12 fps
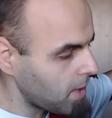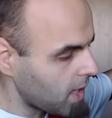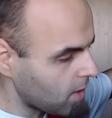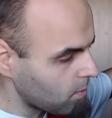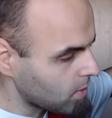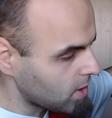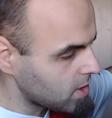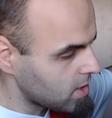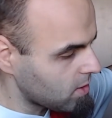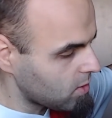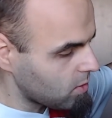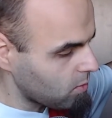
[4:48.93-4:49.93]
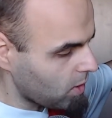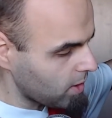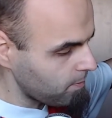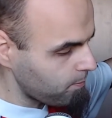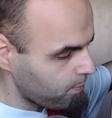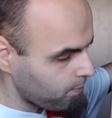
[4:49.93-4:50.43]
out with this here new
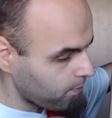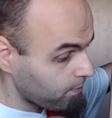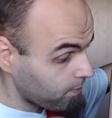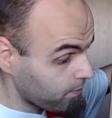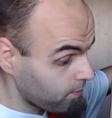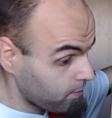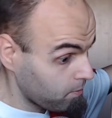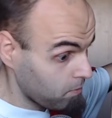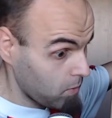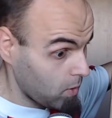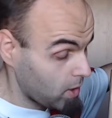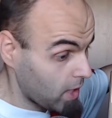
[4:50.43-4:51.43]
one, and